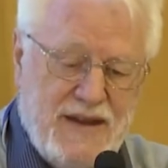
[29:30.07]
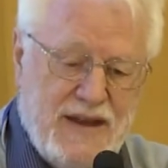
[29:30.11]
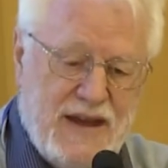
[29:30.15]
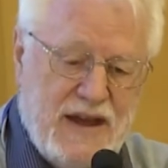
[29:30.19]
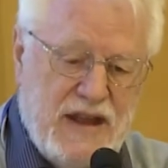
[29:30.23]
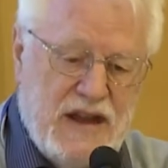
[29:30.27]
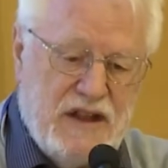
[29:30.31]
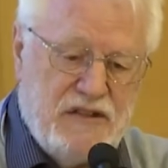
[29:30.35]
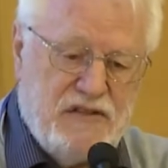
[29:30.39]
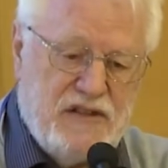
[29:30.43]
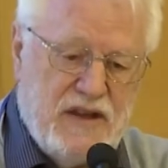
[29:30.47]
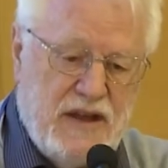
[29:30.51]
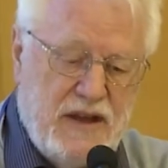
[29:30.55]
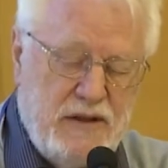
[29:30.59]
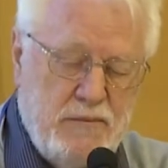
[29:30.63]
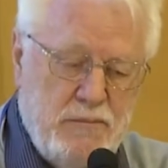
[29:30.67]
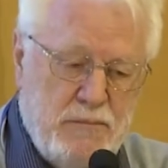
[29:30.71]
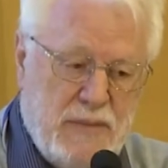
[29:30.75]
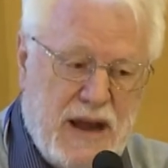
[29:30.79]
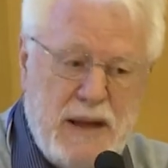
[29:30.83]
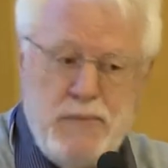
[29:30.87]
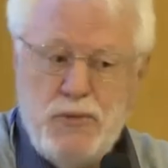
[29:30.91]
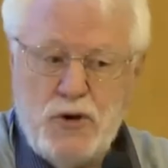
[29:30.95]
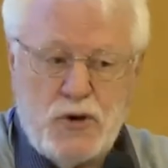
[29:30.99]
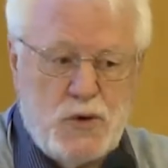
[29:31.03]
And I said,
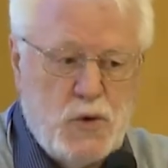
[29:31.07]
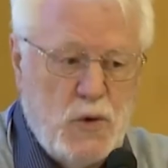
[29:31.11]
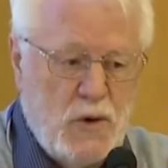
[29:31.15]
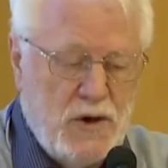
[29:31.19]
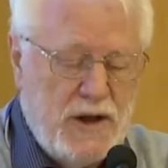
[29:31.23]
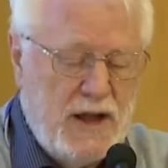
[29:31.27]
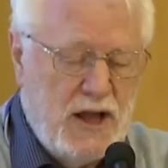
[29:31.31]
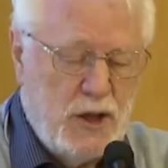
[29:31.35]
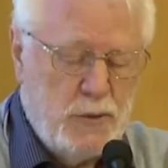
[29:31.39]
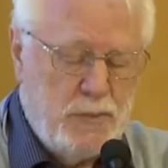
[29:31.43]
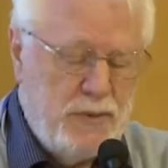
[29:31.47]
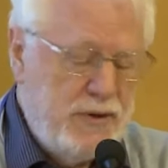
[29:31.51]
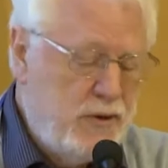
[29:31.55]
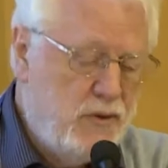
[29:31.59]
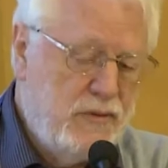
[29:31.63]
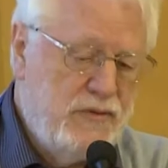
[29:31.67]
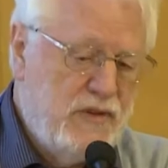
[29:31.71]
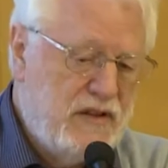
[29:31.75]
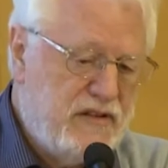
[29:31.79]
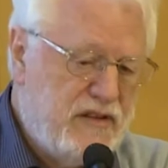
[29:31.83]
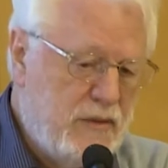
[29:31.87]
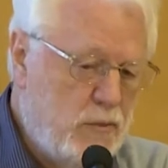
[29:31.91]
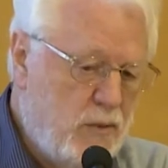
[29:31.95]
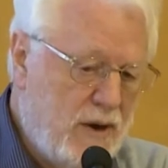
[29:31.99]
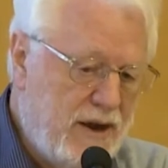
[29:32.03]
my book won't help you.
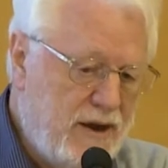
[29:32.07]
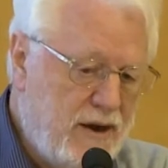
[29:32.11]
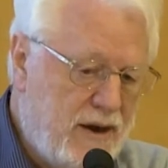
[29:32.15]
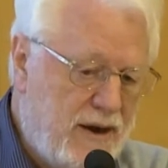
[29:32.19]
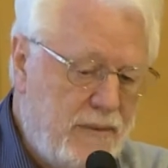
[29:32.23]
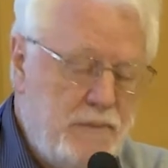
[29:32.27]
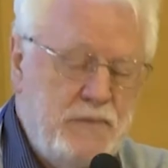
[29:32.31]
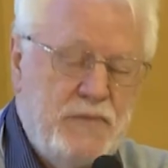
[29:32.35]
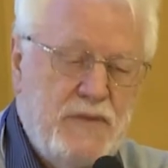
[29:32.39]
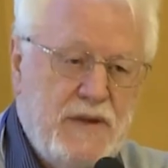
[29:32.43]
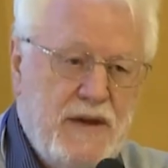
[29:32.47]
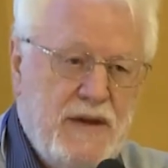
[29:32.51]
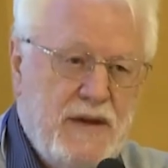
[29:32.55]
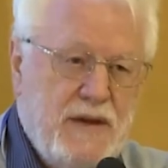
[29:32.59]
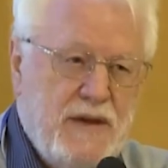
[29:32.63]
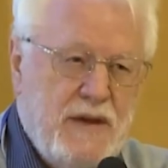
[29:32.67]
They said, why not?